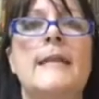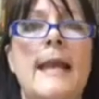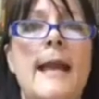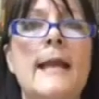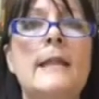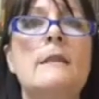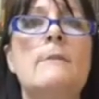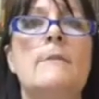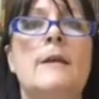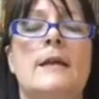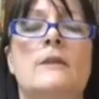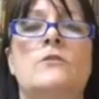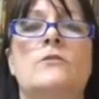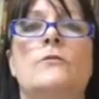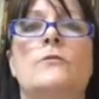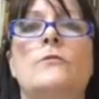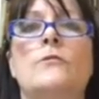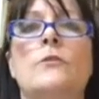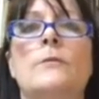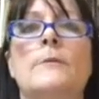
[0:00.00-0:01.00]
and the
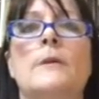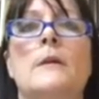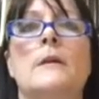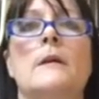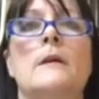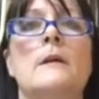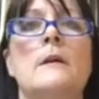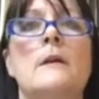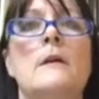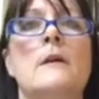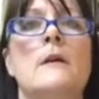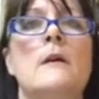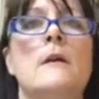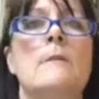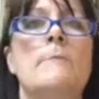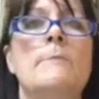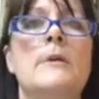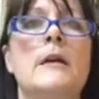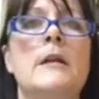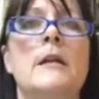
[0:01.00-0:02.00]
Master Formula,
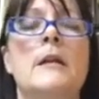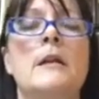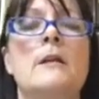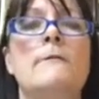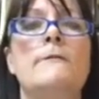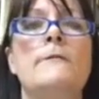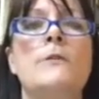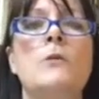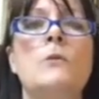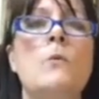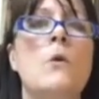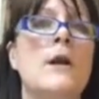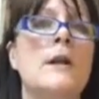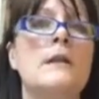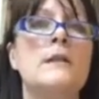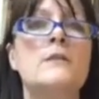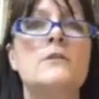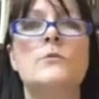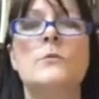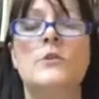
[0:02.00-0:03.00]
but if you
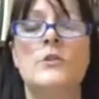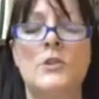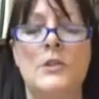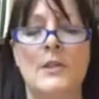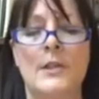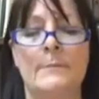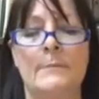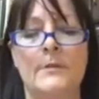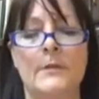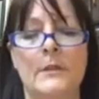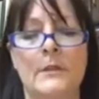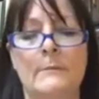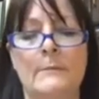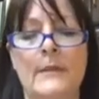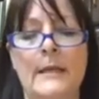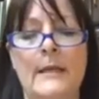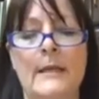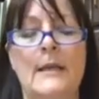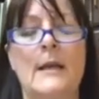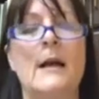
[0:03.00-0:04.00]
wanted to switch it up a little
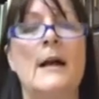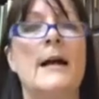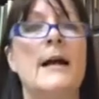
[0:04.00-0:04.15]
bit,